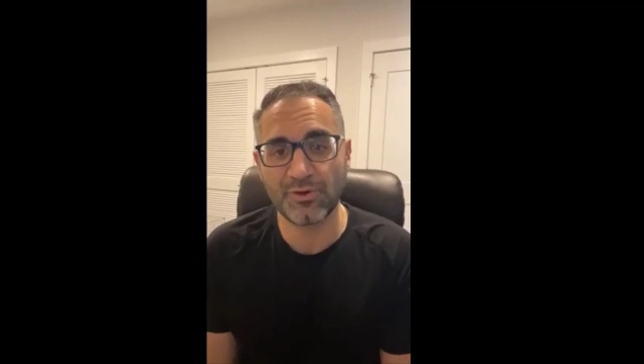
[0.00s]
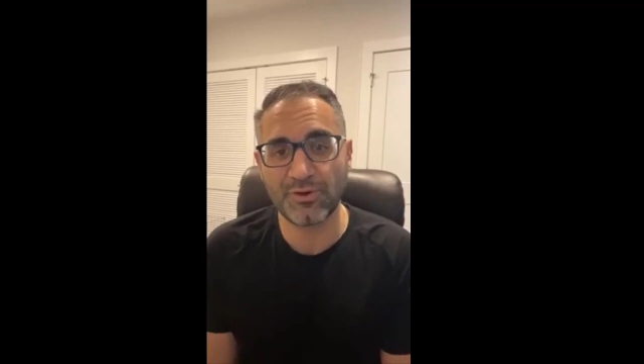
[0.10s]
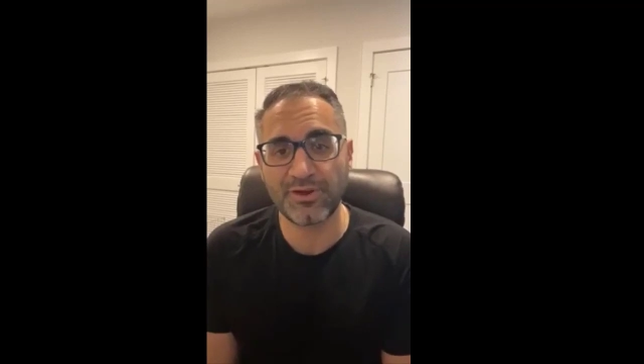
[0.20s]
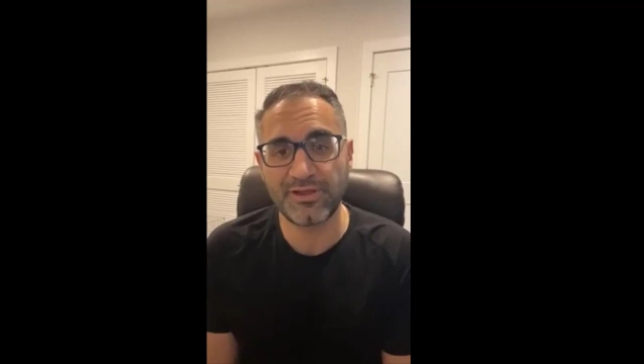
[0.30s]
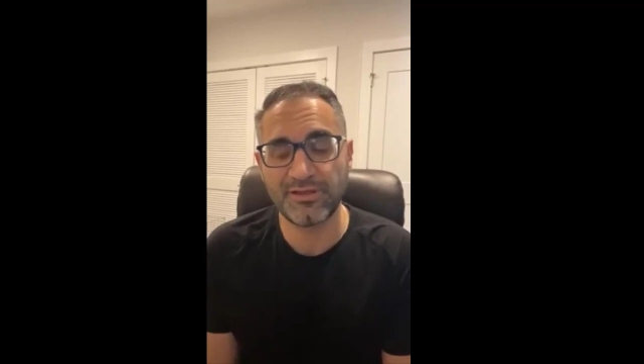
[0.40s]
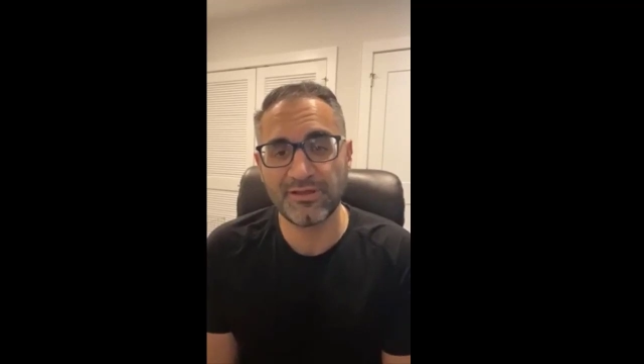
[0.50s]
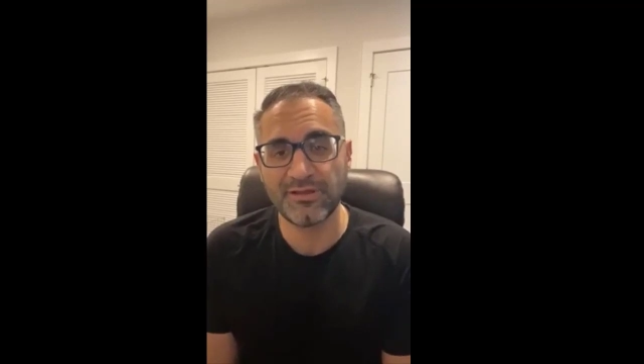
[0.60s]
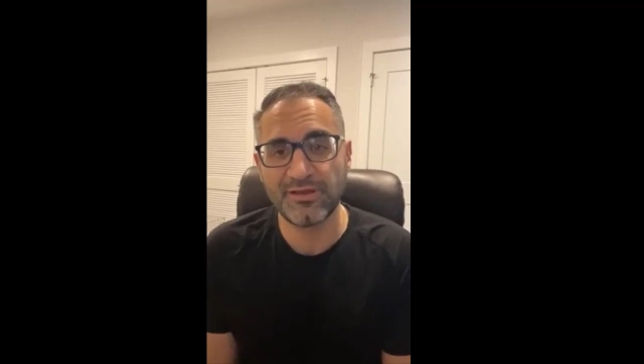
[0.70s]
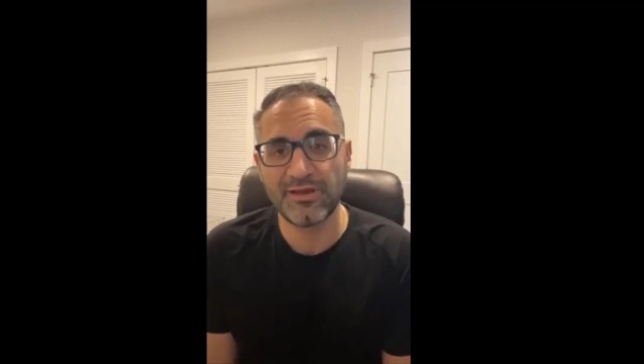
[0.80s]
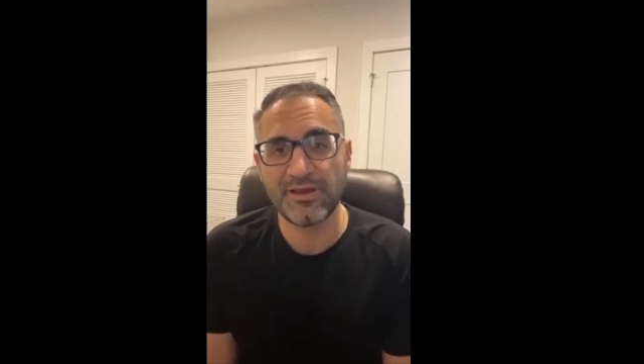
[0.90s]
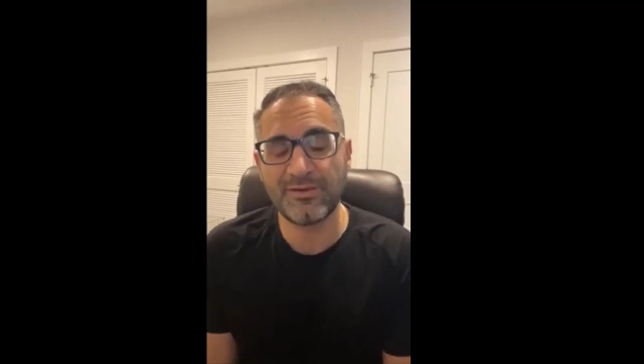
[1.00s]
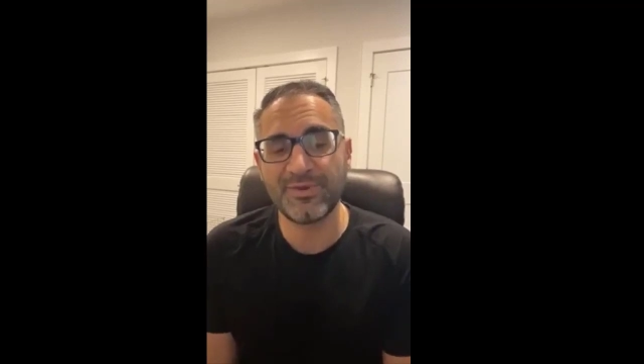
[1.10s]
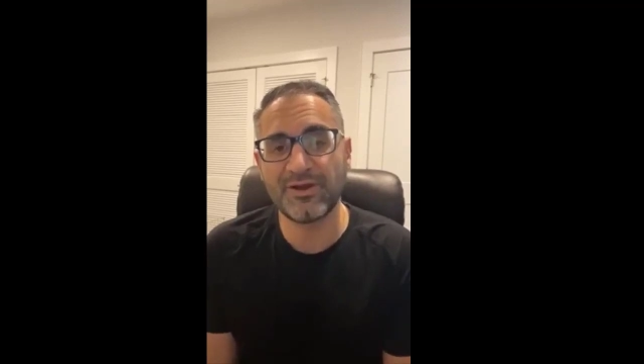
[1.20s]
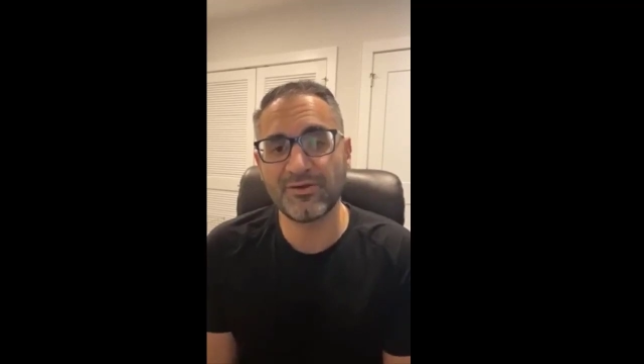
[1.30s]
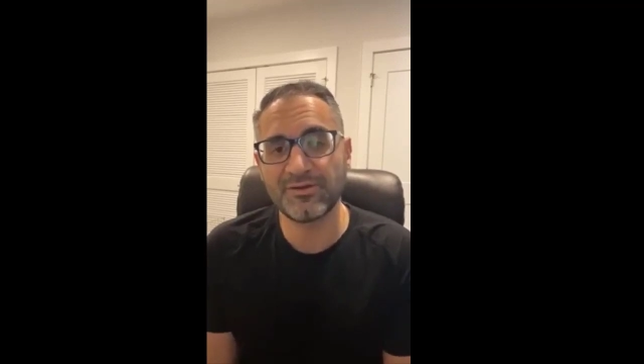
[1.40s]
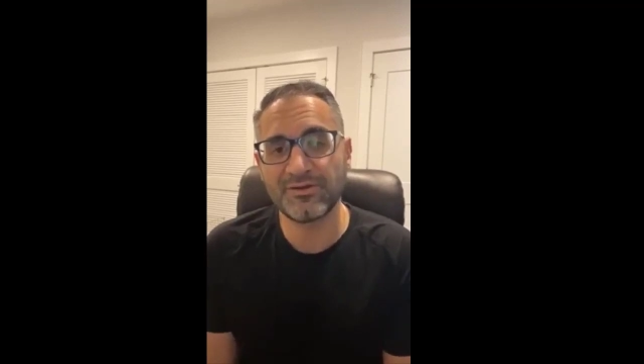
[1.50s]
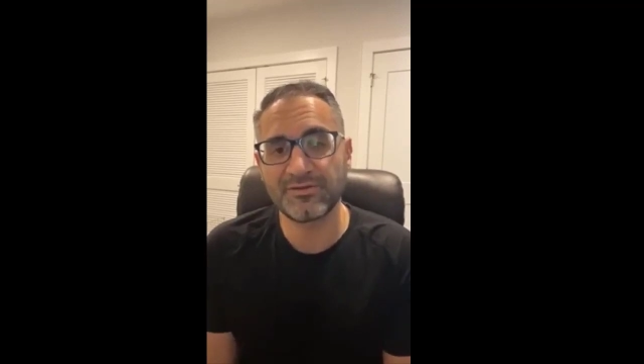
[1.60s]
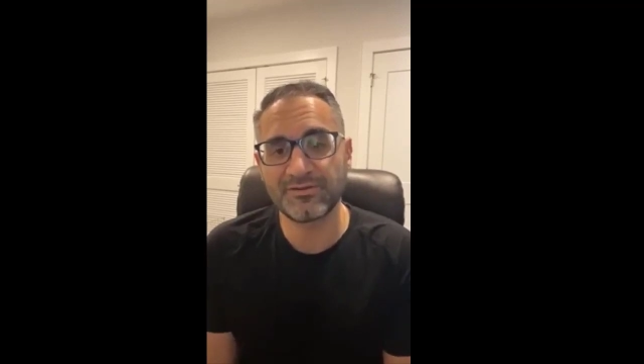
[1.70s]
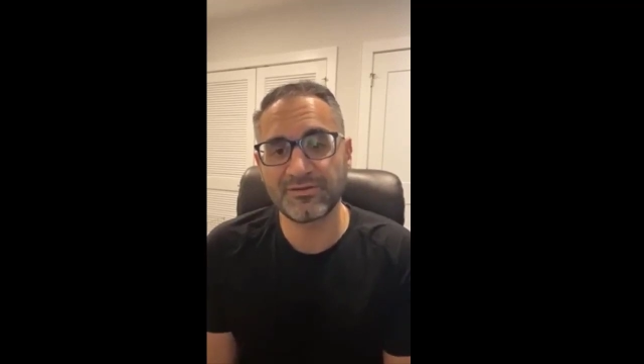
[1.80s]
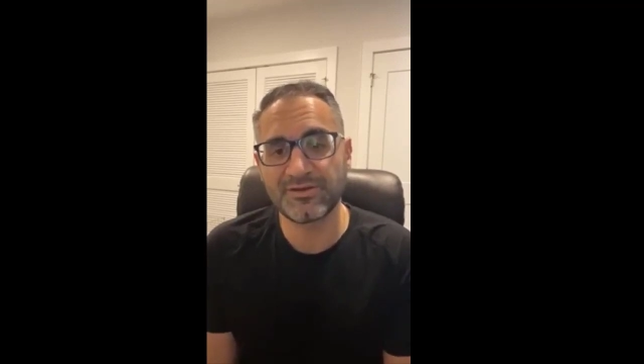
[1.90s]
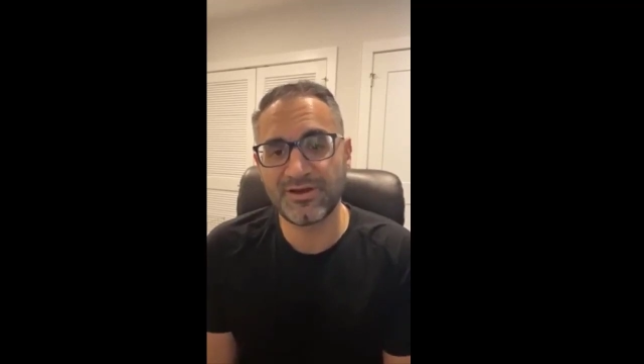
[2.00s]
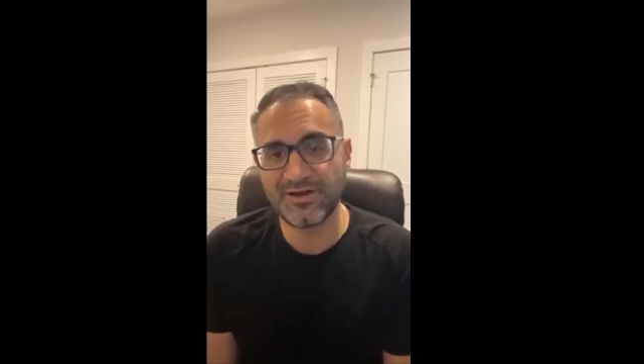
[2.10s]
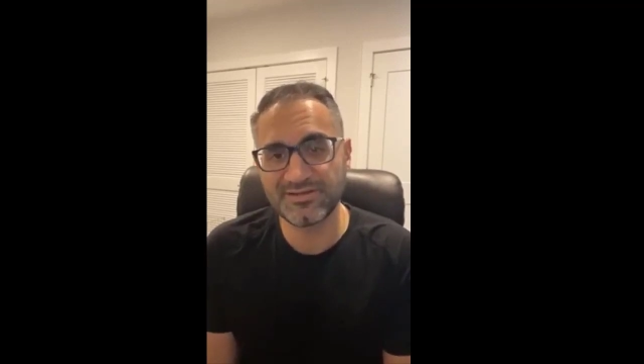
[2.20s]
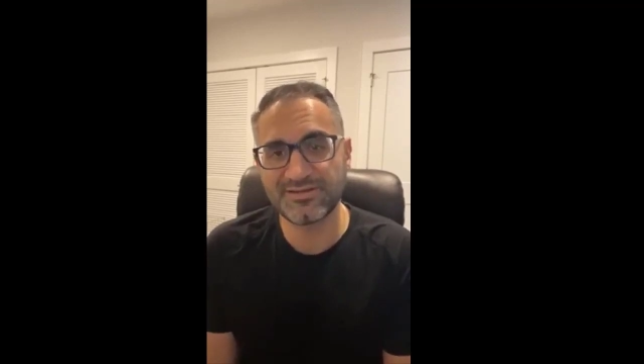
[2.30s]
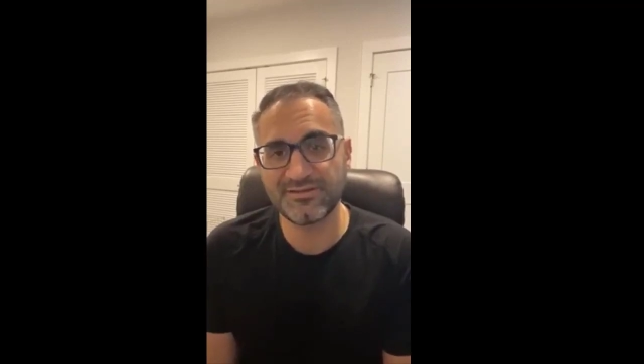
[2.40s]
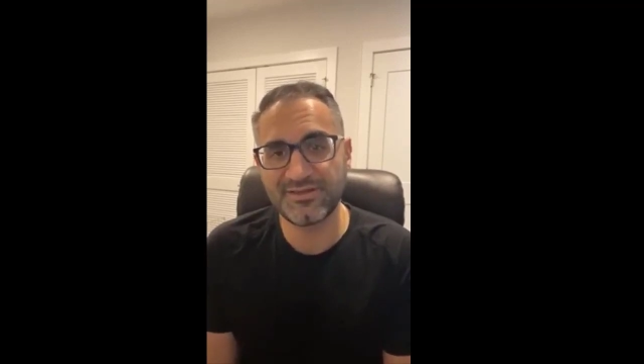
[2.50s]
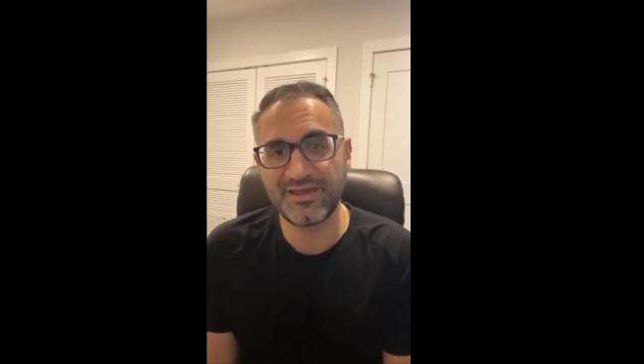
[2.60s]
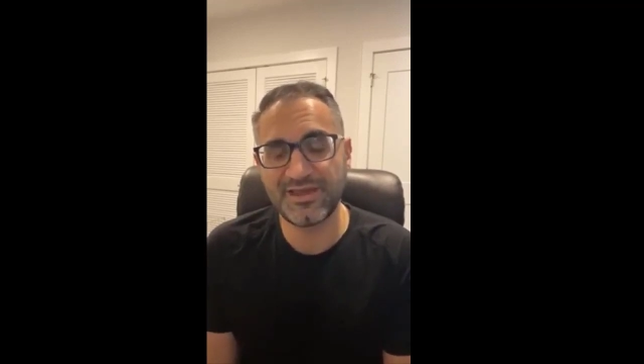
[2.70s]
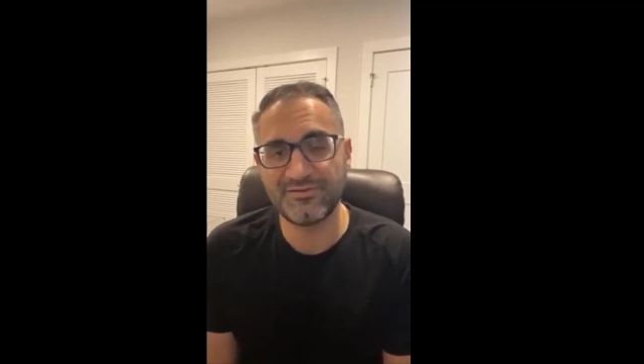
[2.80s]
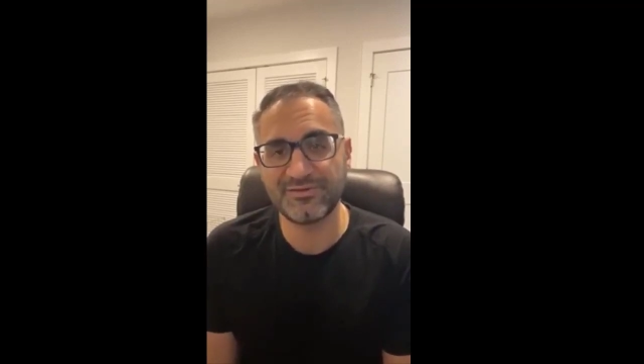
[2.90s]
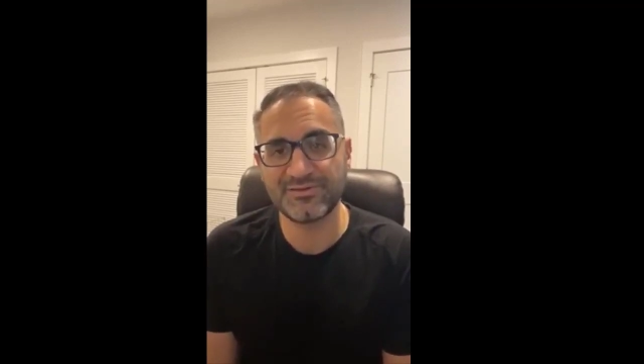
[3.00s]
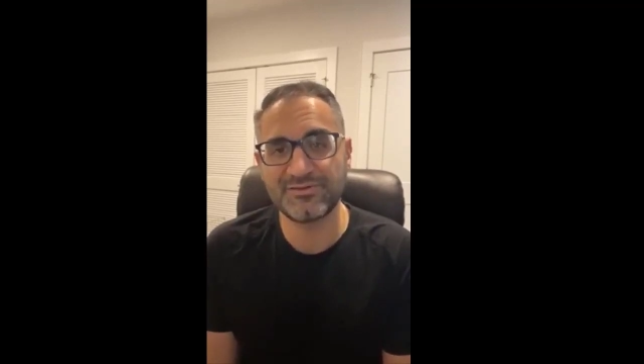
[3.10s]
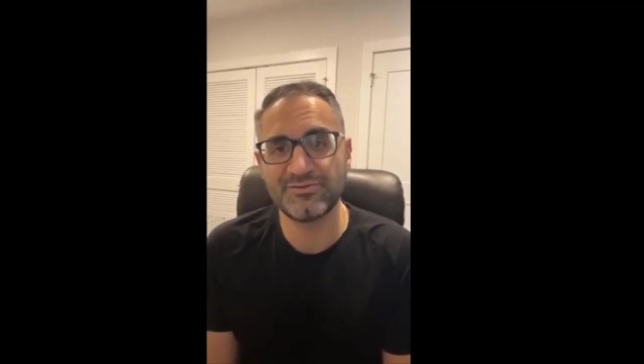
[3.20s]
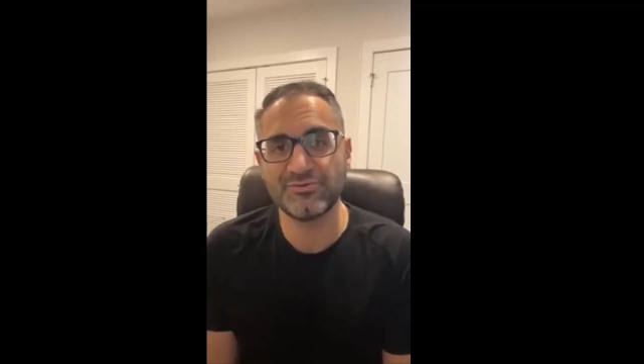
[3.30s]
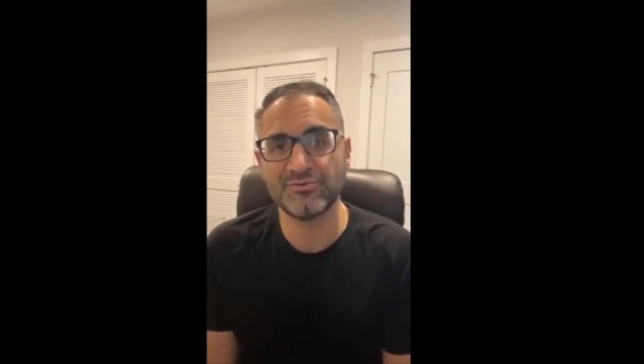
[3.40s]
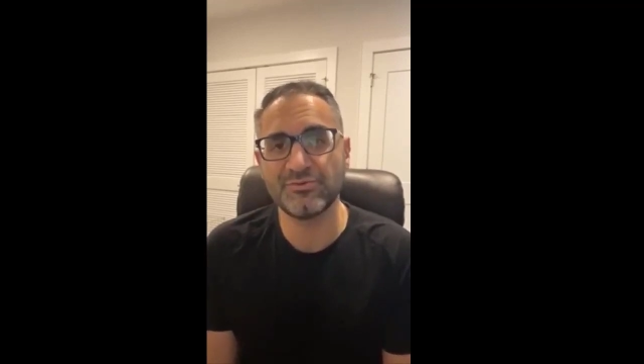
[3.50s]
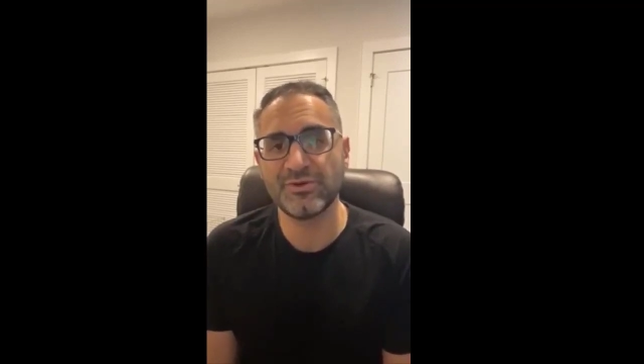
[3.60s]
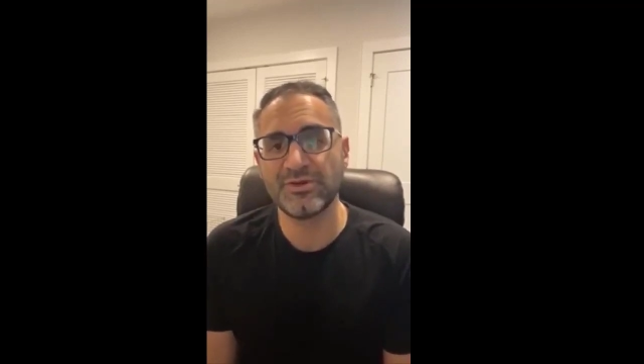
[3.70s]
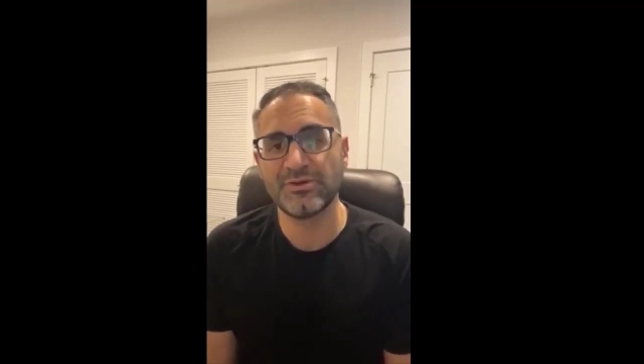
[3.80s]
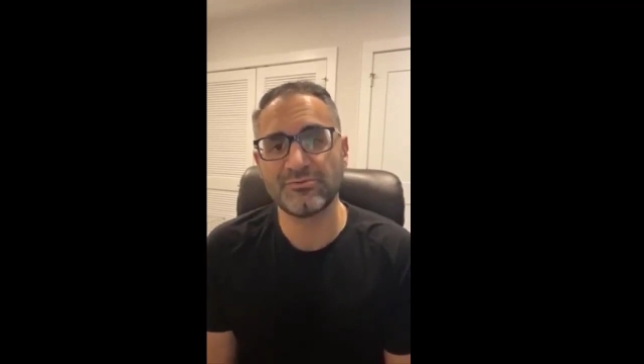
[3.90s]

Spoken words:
to worry about constantly having to